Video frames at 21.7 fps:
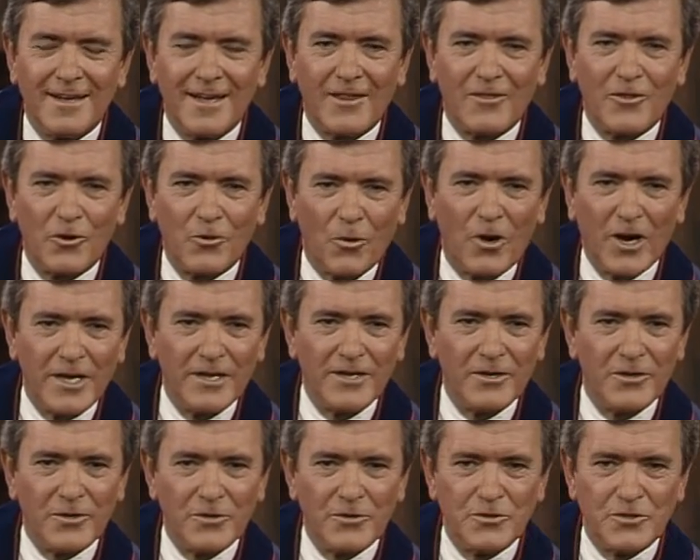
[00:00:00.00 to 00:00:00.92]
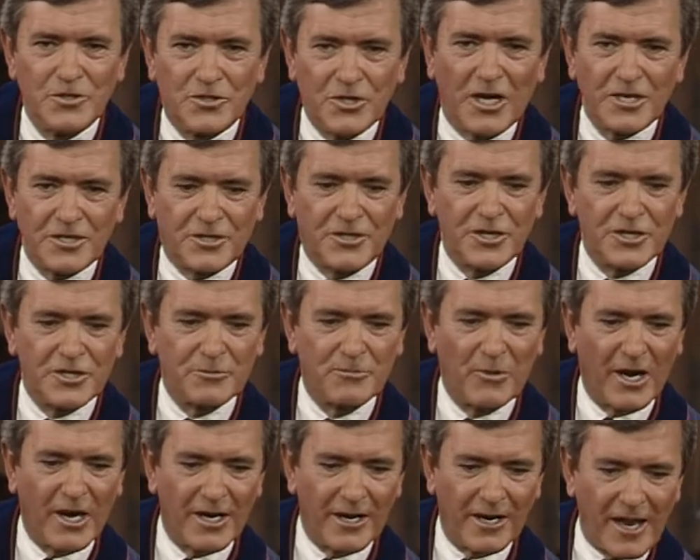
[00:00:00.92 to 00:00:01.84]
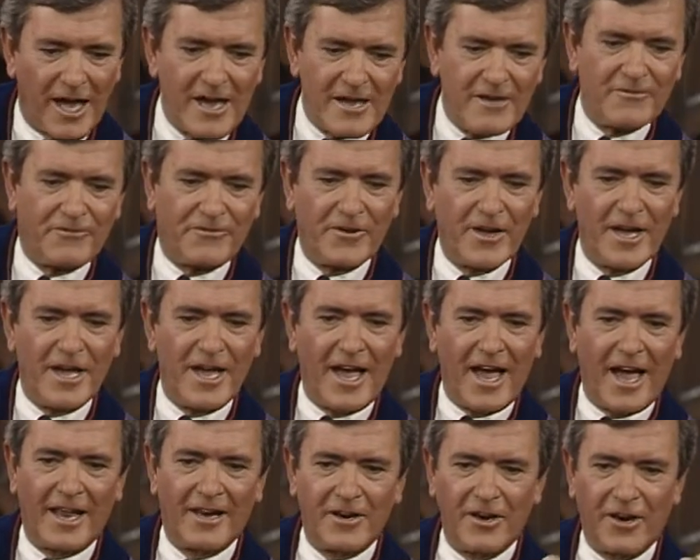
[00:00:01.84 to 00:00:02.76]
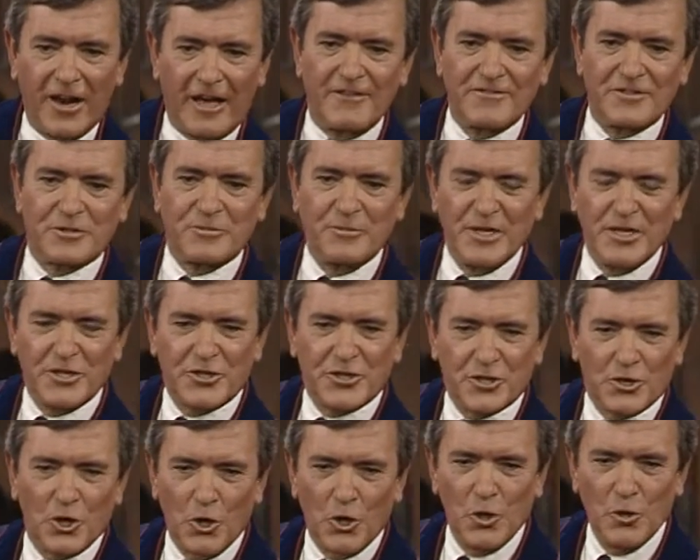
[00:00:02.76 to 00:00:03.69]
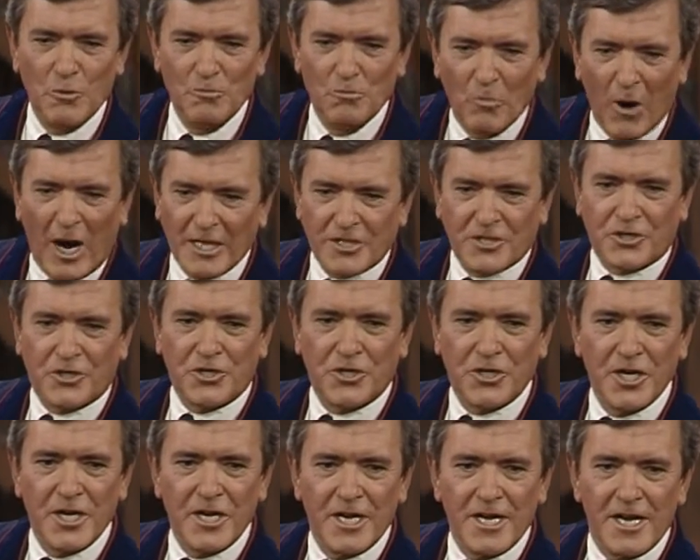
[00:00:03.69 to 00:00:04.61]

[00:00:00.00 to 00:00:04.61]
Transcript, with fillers: and the one who judges my life and loves me so much,